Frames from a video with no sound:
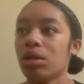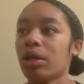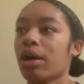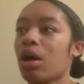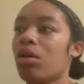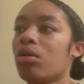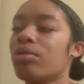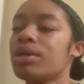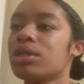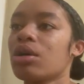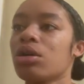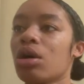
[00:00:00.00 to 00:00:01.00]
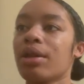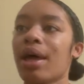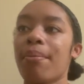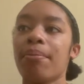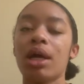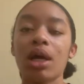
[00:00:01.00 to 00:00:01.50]
Like I always tell y'all
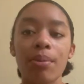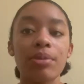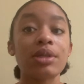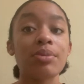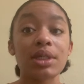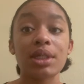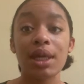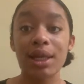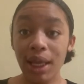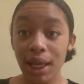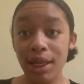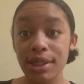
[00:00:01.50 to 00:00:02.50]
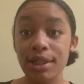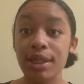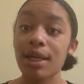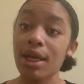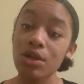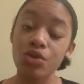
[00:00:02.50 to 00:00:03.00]
that makeup is meant to enhance your
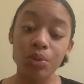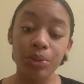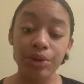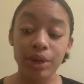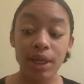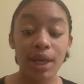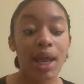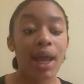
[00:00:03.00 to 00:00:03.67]
natural beauty.